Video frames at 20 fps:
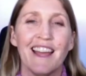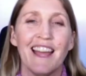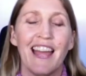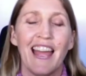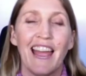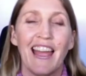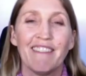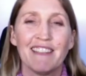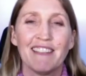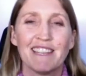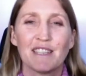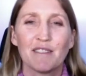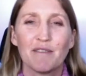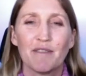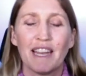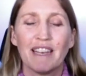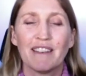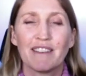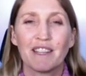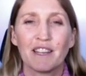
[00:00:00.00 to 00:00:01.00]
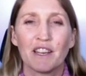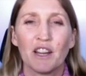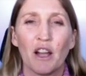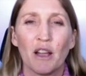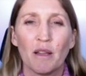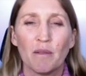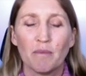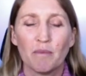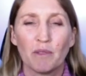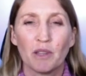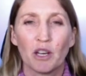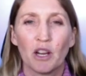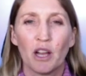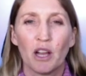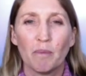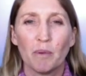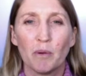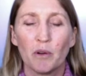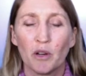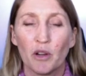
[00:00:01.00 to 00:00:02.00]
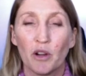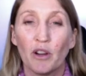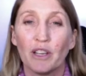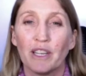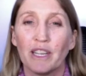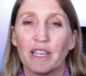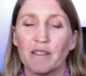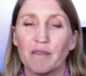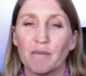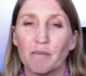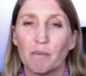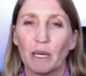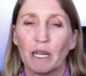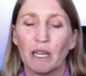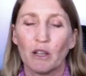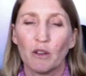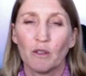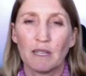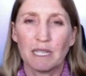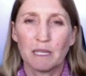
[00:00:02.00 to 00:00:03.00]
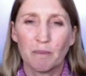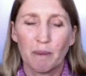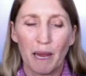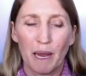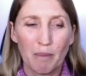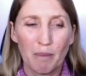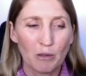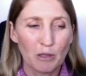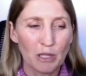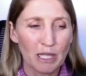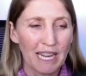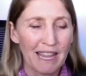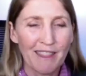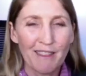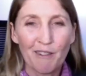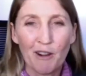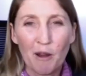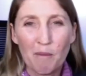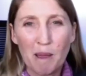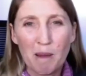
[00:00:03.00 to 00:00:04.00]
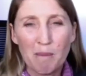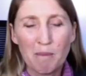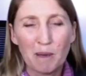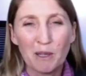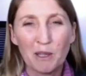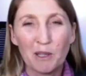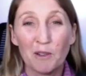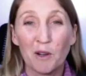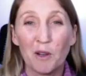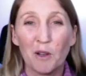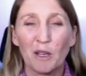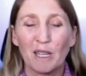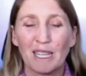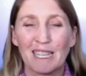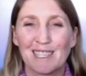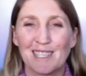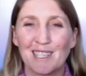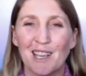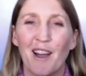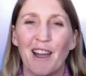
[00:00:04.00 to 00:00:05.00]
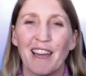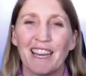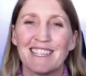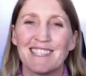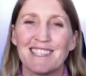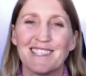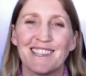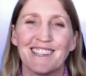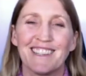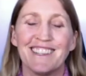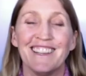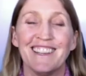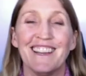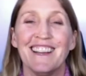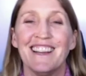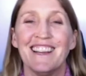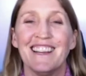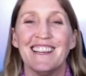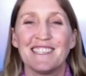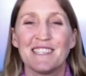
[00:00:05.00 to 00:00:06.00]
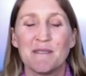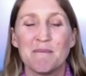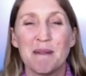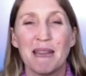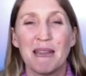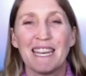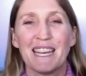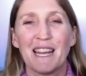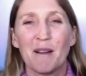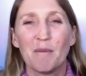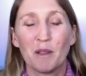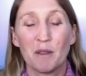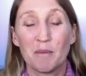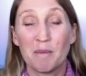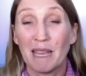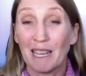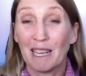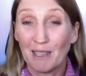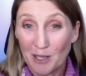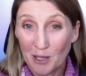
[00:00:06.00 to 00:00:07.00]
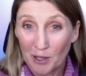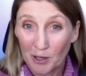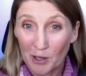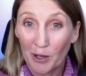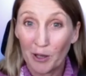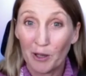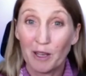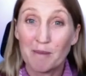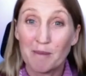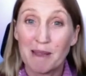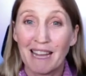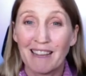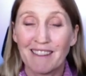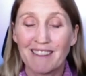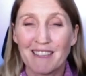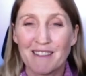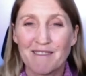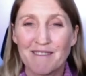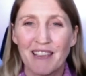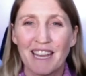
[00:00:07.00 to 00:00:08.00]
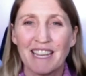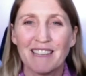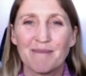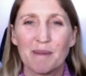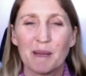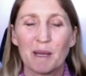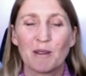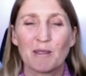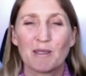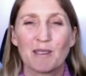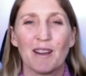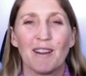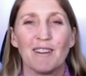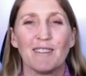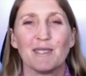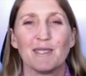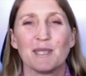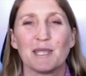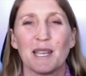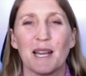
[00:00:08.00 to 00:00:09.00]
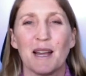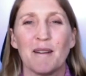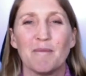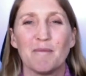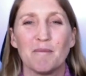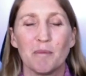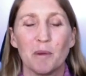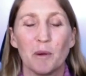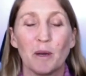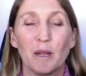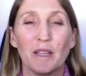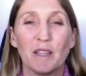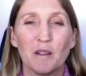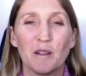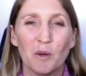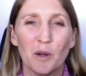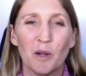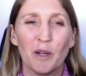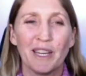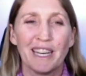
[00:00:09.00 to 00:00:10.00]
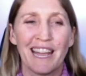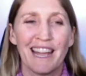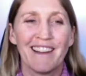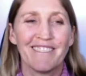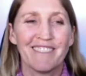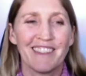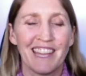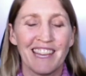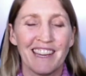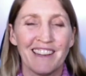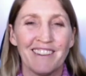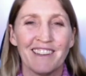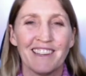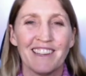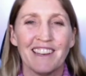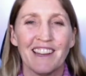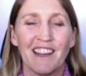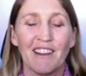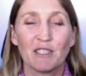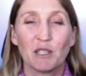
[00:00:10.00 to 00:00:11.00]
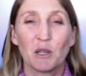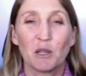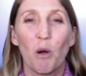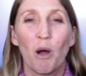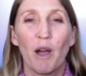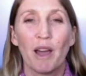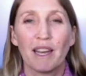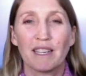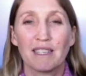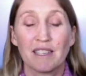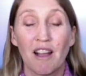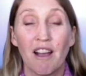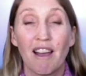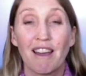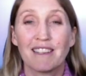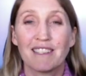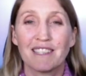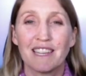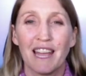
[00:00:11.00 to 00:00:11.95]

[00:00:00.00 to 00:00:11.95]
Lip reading: and this event that I put on and bringing all these people together. I remember you were all excited to meet up with me because you'd heard about the event because I was putting the word out there, and I was quite excited to